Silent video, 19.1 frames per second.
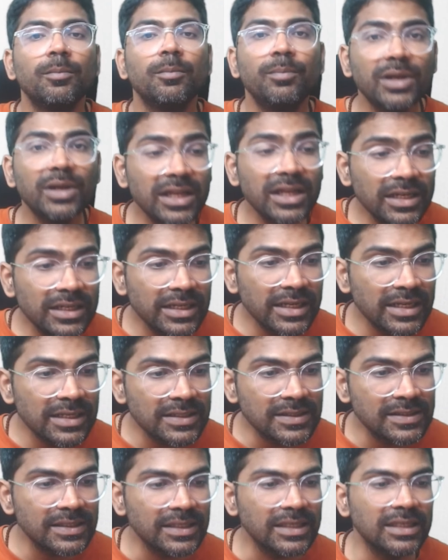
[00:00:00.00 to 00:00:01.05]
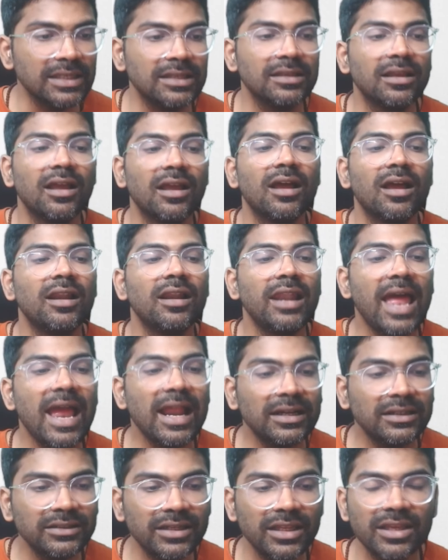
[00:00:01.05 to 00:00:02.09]
pregnancy,
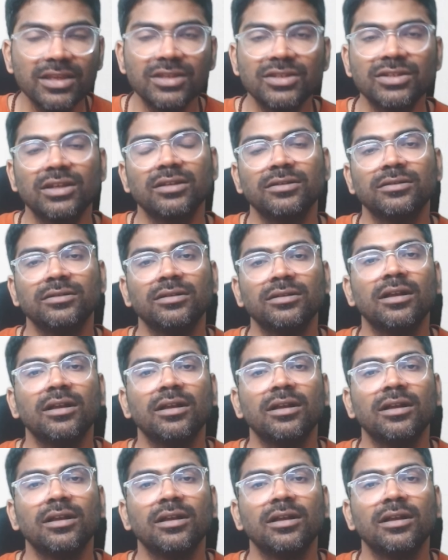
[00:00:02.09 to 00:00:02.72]
lactation,